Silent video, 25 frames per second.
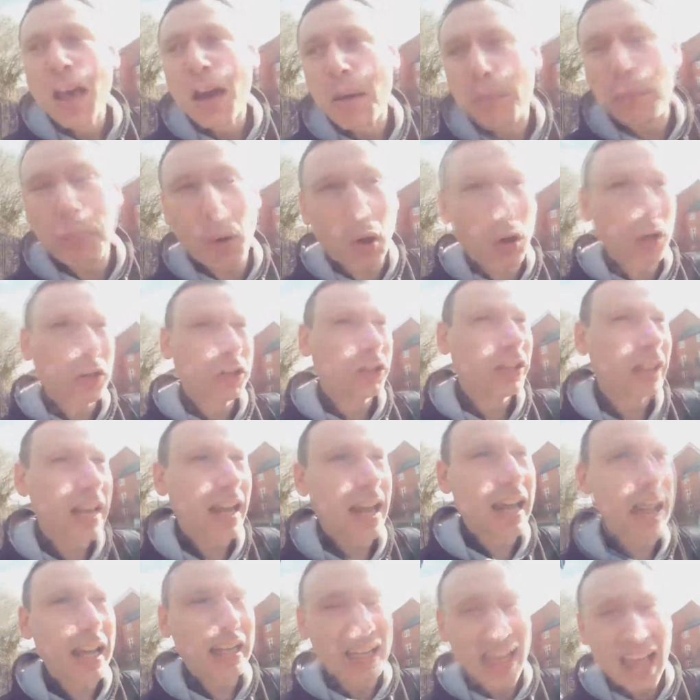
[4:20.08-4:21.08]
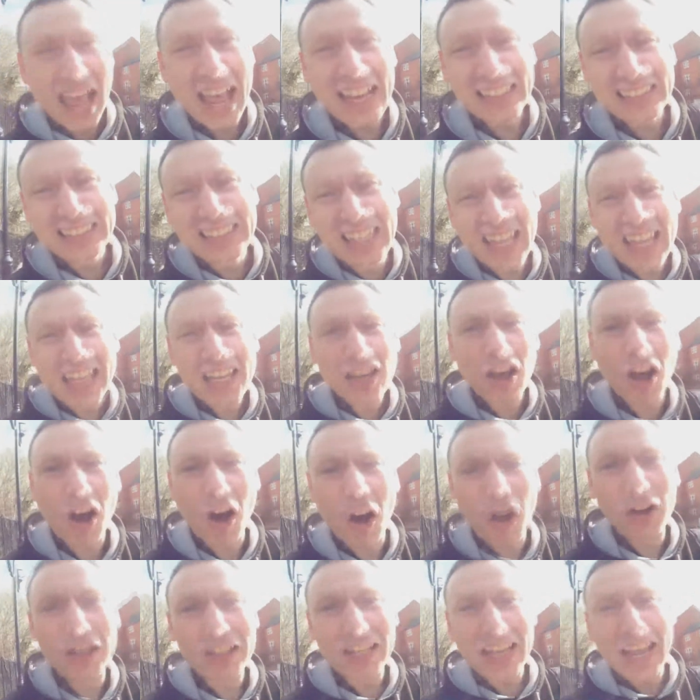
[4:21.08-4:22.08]
put the SD
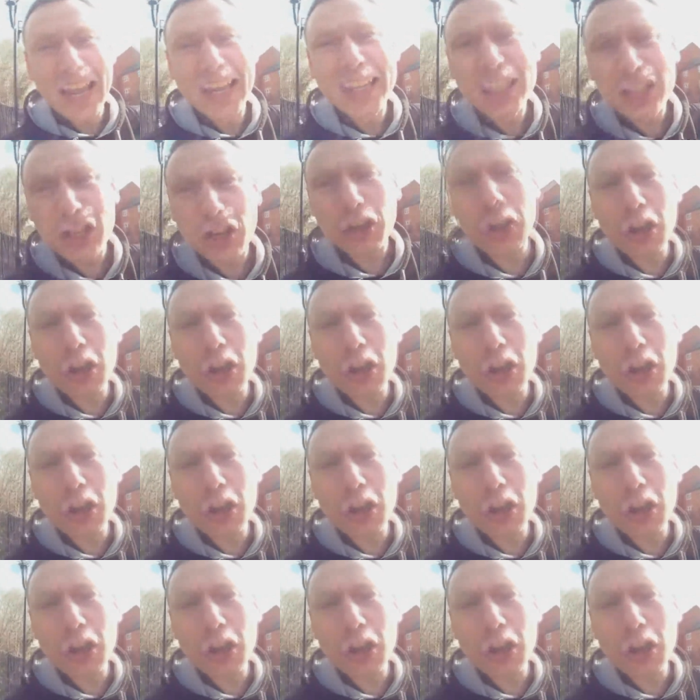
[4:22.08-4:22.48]
card into